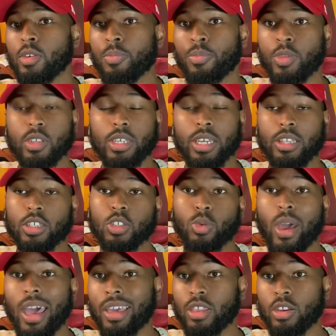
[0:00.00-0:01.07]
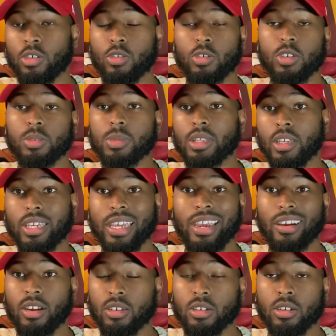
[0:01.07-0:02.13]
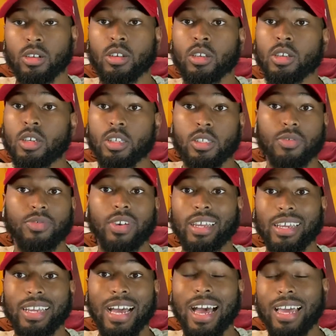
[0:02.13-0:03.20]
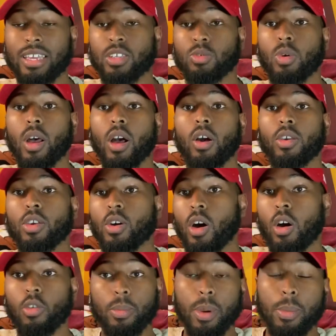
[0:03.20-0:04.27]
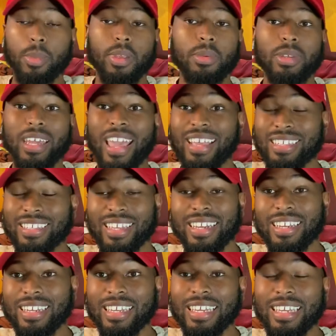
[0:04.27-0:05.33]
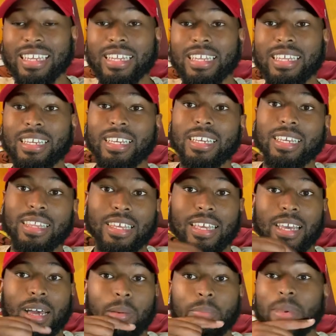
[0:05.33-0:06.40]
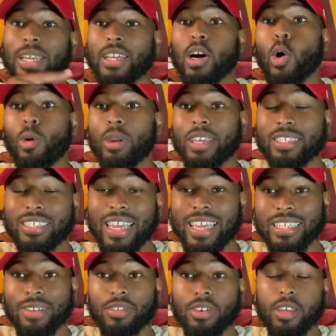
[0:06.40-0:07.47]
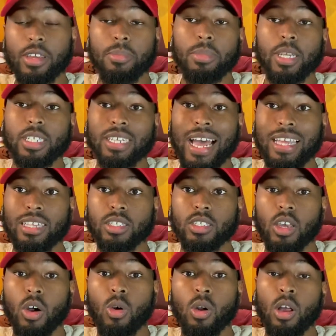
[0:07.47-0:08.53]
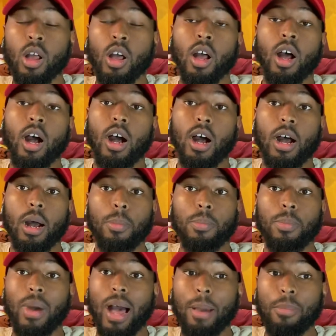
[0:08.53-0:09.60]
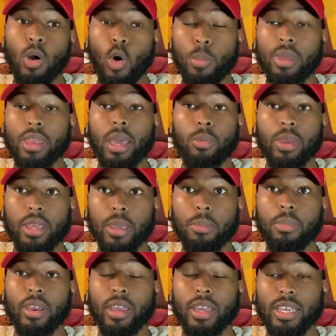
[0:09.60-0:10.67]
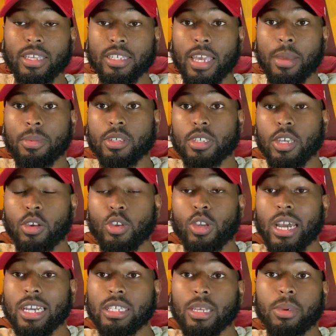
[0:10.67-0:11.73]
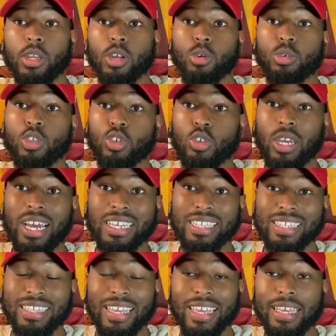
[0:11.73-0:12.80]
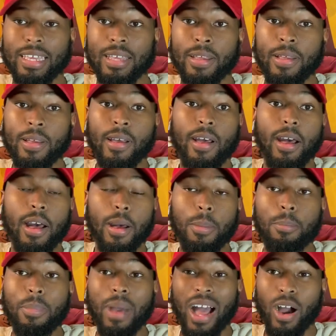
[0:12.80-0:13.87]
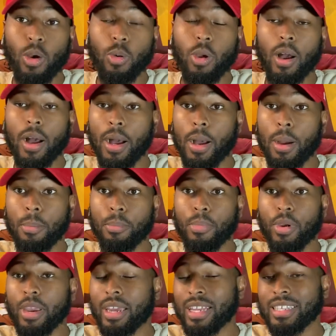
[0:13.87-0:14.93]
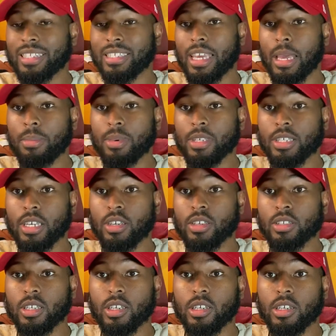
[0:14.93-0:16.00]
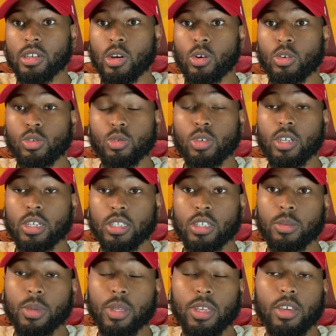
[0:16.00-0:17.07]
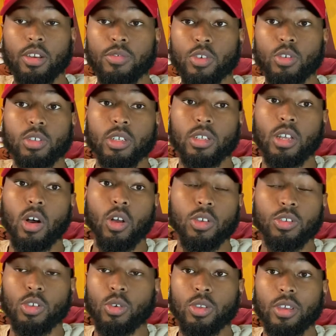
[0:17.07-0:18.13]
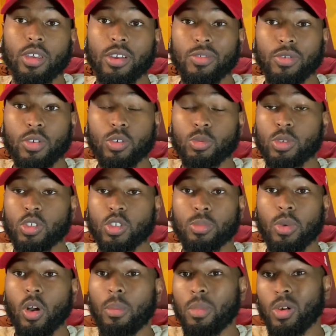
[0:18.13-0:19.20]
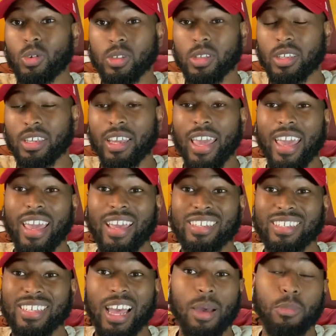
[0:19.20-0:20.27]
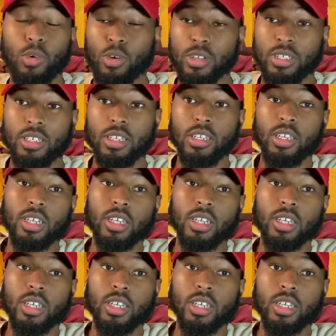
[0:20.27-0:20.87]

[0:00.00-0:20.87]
He's got the swag, the charisma, and the character. He's a funny guy as well. You all remember the dance that he did, the big cojones dance after he hit big shot. So I'm hoping that we can bring in Sam Cassell. You guys let me know what you guys think about bringing in Sam Cassell as the head coach. What do you guys think about the interviews and also the interviews with Jamal Mosley and Scott Morrison?